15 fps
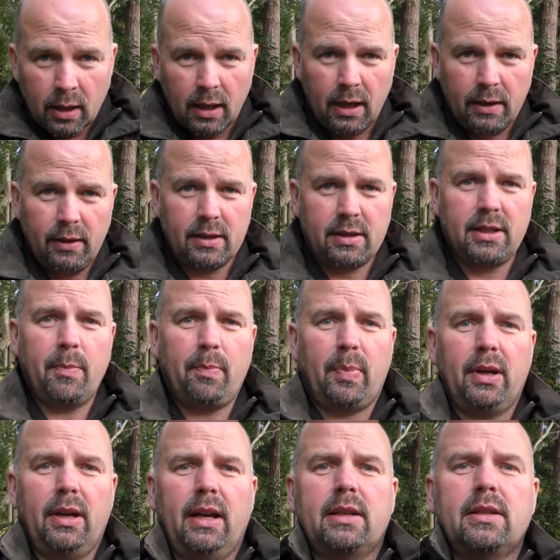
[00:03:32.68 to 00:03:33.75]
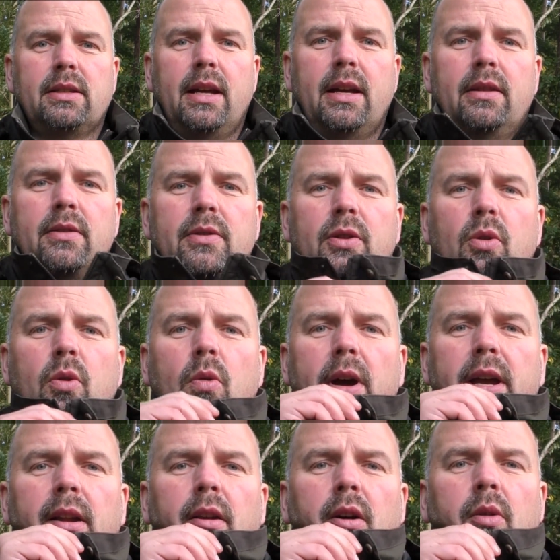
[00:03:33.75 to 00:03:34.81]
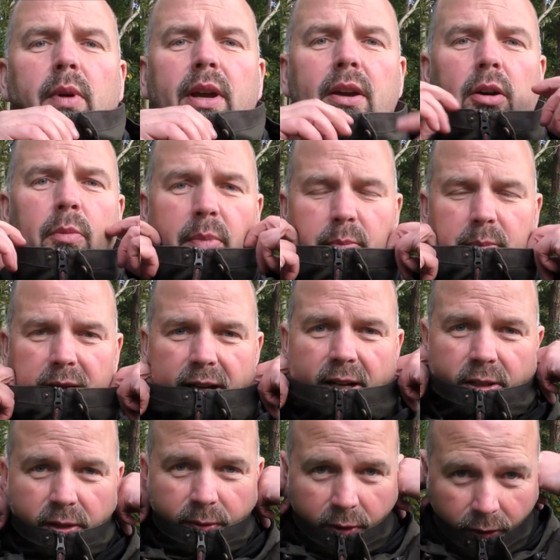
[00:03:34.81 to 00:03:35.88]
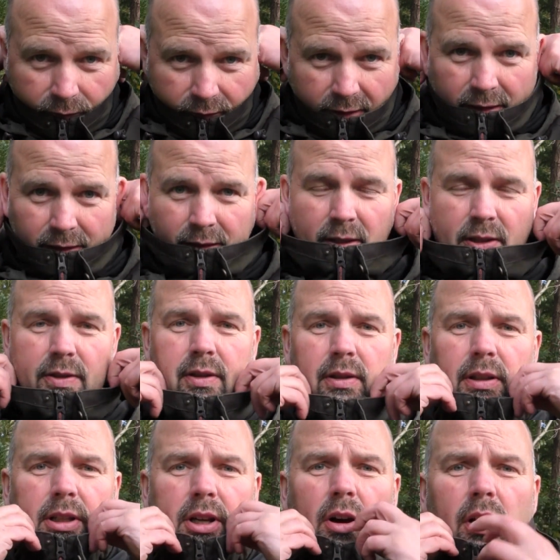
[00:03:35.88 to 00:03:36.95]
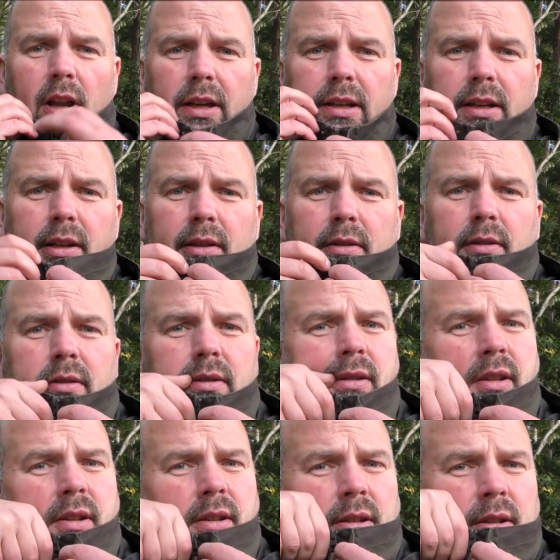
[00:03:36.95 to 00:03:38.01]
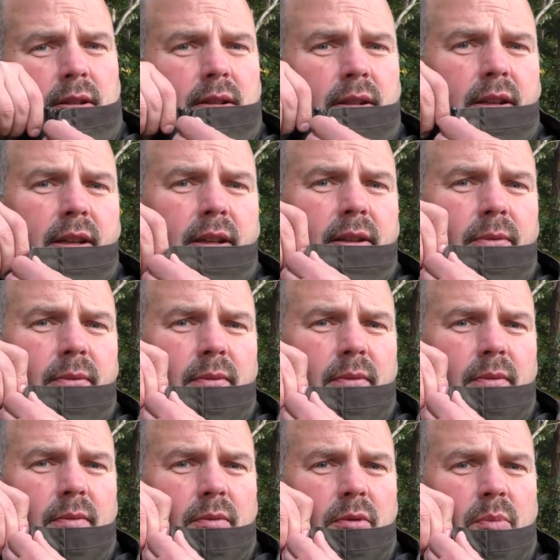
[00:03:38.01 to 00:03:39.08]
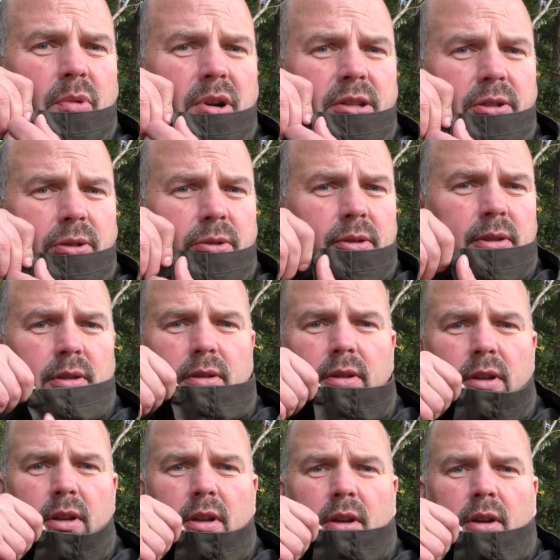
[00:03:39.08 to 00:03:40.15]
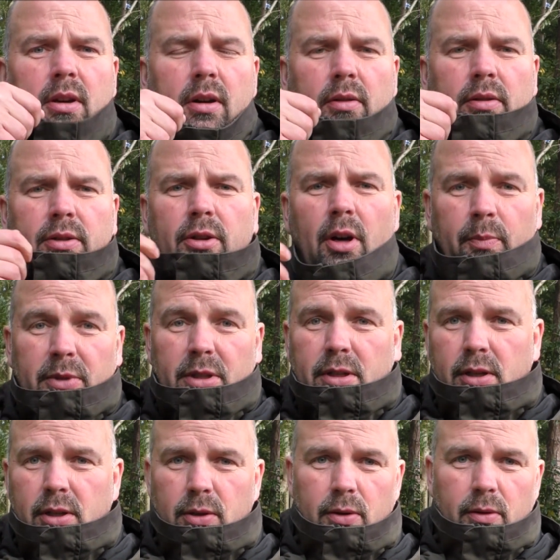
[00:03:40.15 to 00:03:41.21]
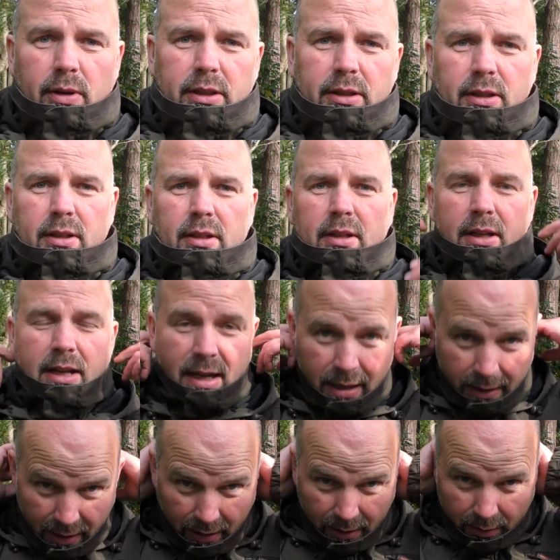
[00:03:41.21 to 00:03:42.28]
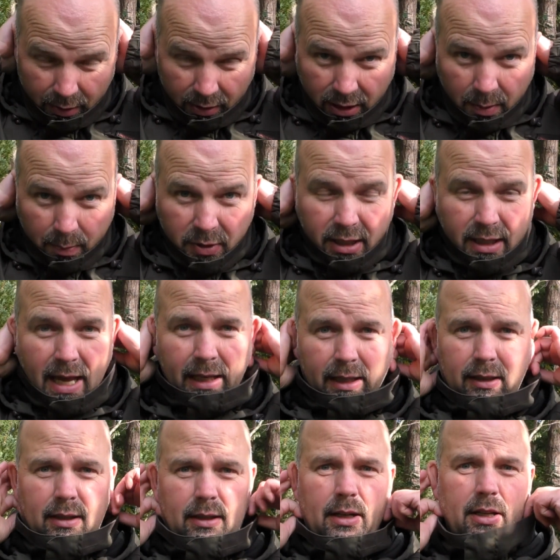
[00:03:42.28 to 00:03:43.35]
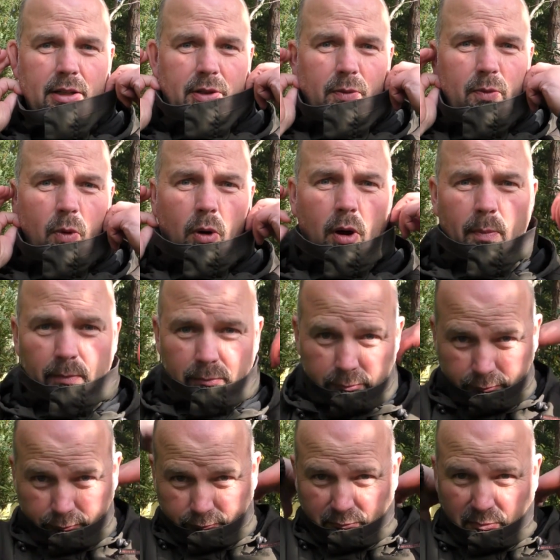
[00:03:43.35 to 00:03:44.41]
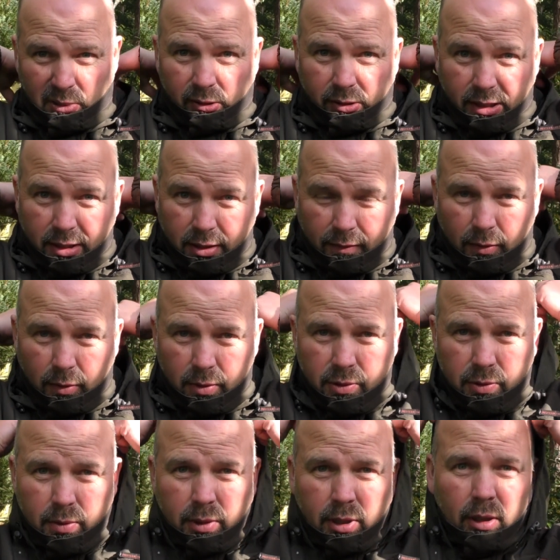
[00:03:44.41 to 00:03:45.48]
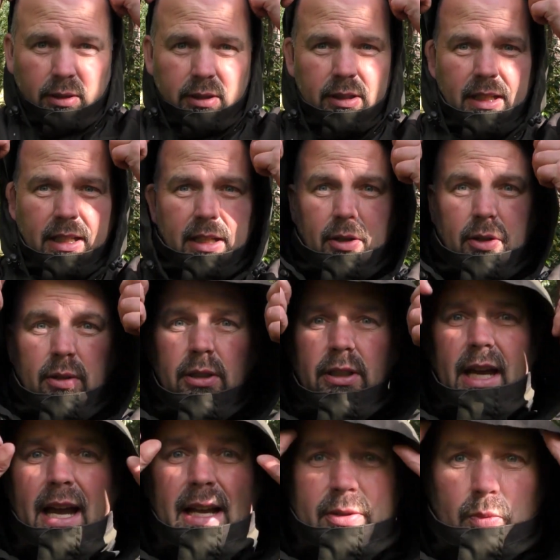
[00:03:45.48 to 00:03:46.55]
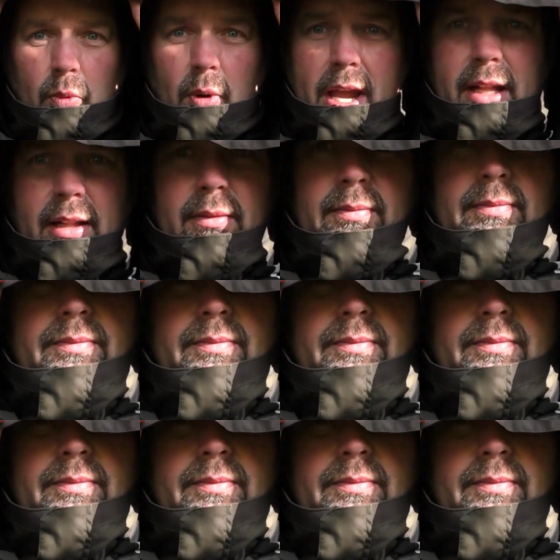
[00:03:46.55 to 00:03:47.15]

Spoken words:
and this zip extends quite a long way up because you've got an internal collar here. Again, a press stud on the top to secure it, and that keeps your neck nice and warm, but you've also got a hood as well.